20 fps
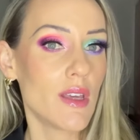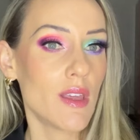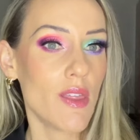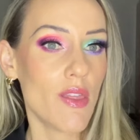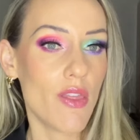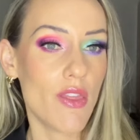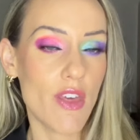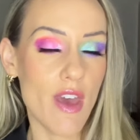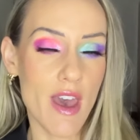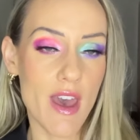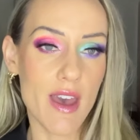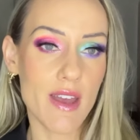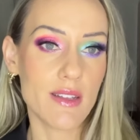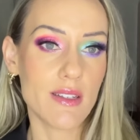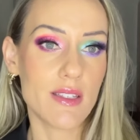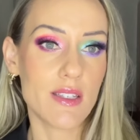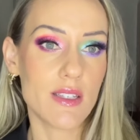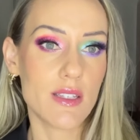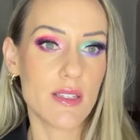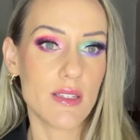
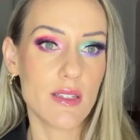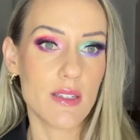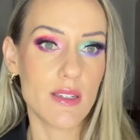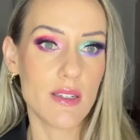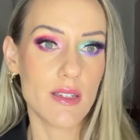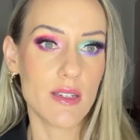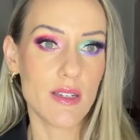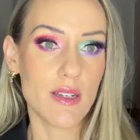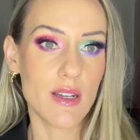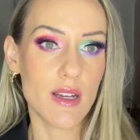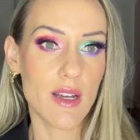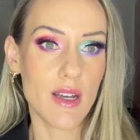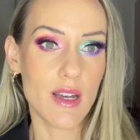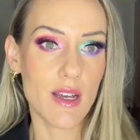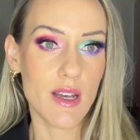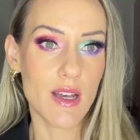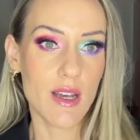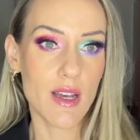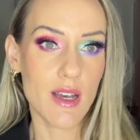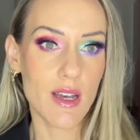that
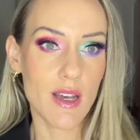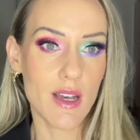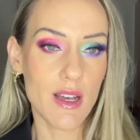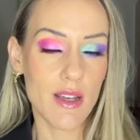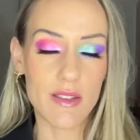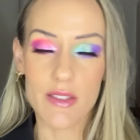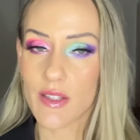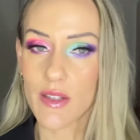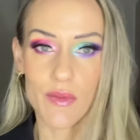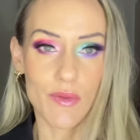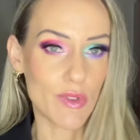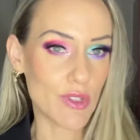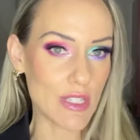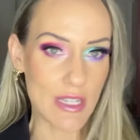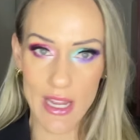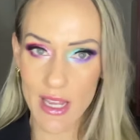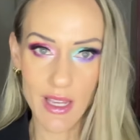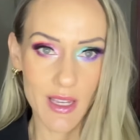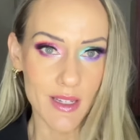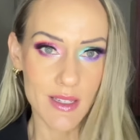I was like, well,
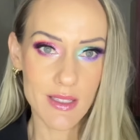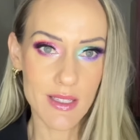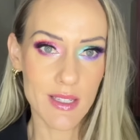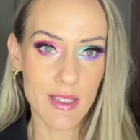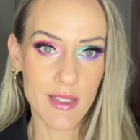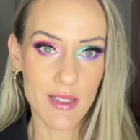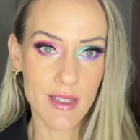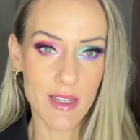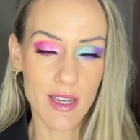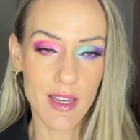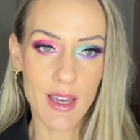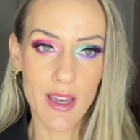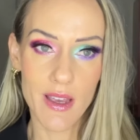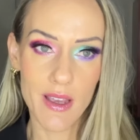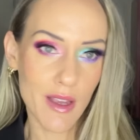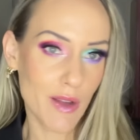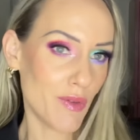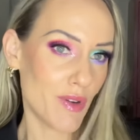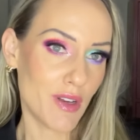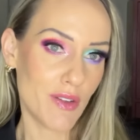dang it, I can't
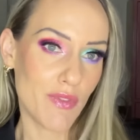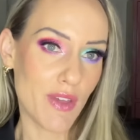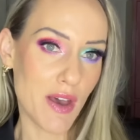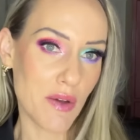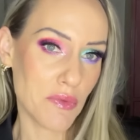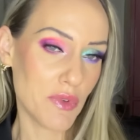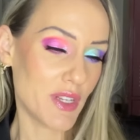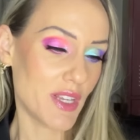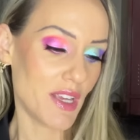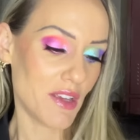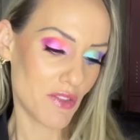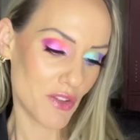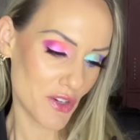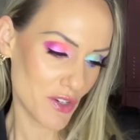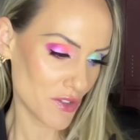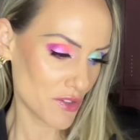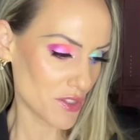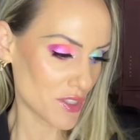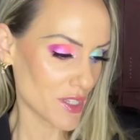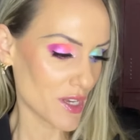get rid of that one either.
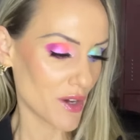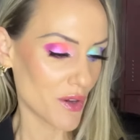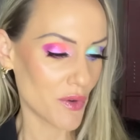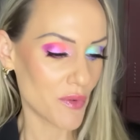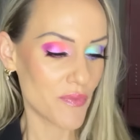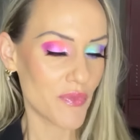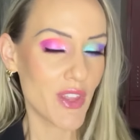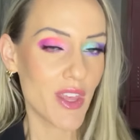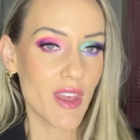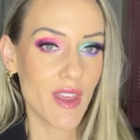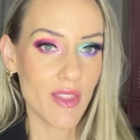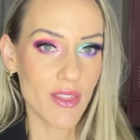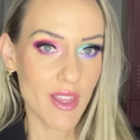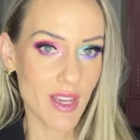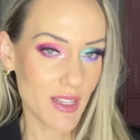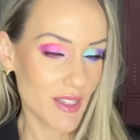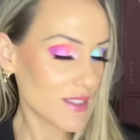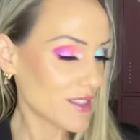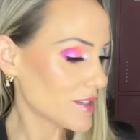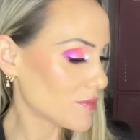So that
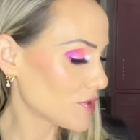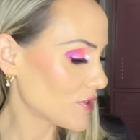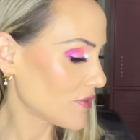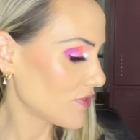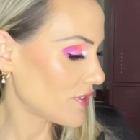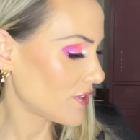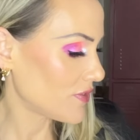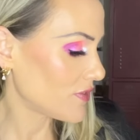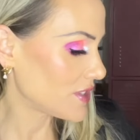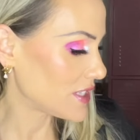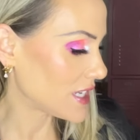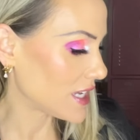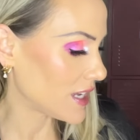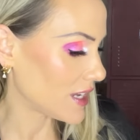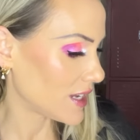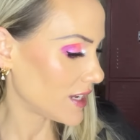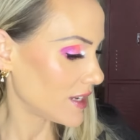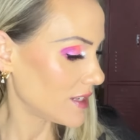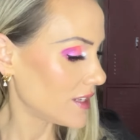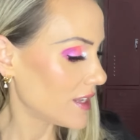is number
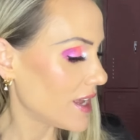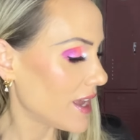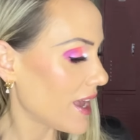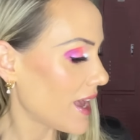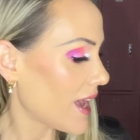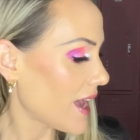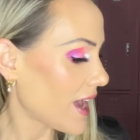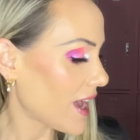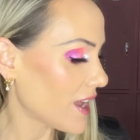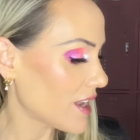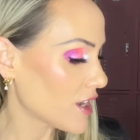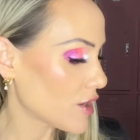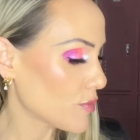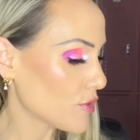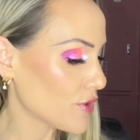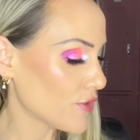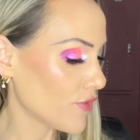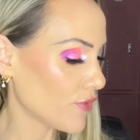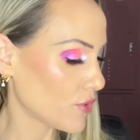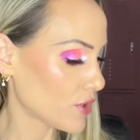15. At number
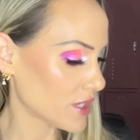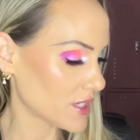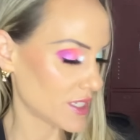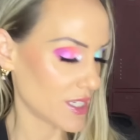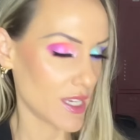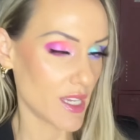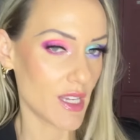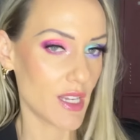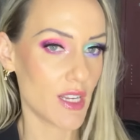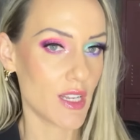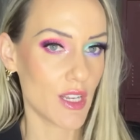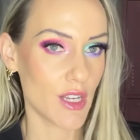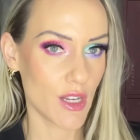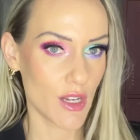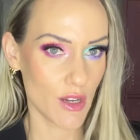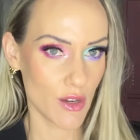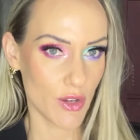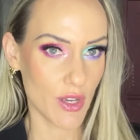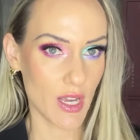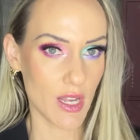14,
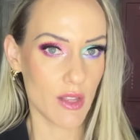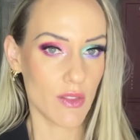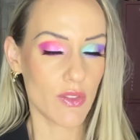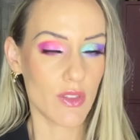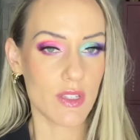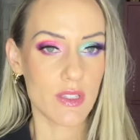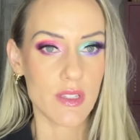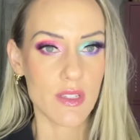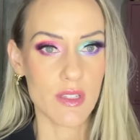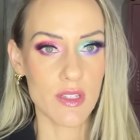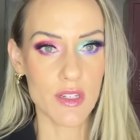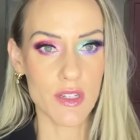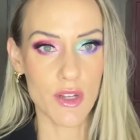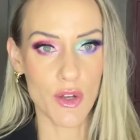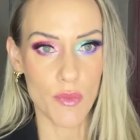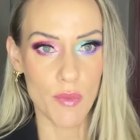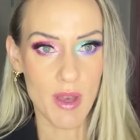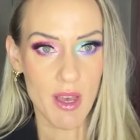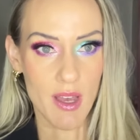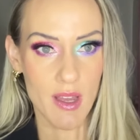okay, this is the
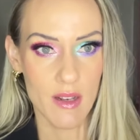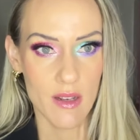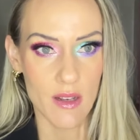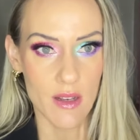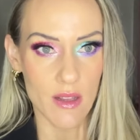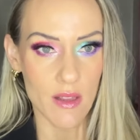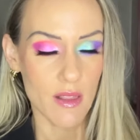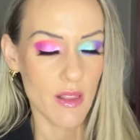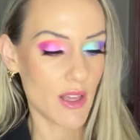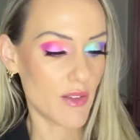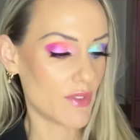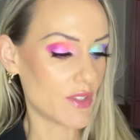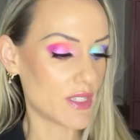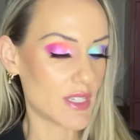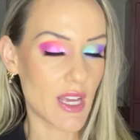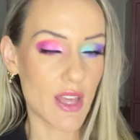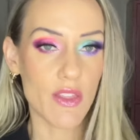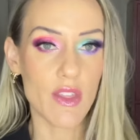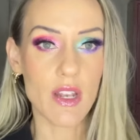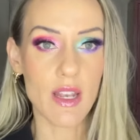Nomad Love and
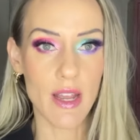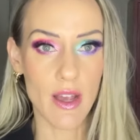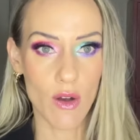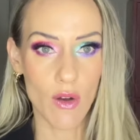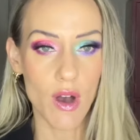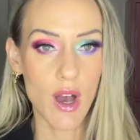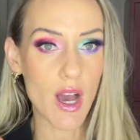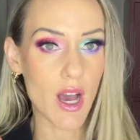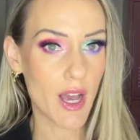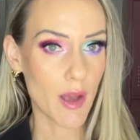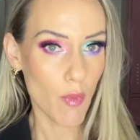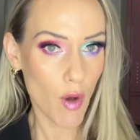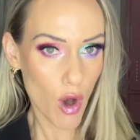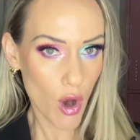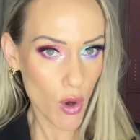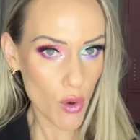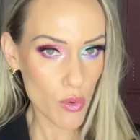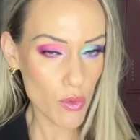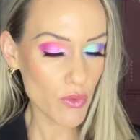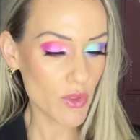Death. Now, I'm
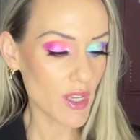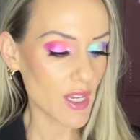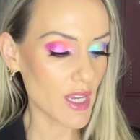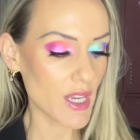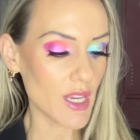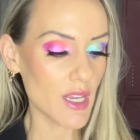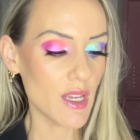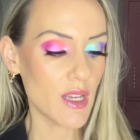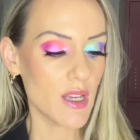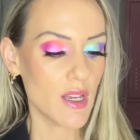only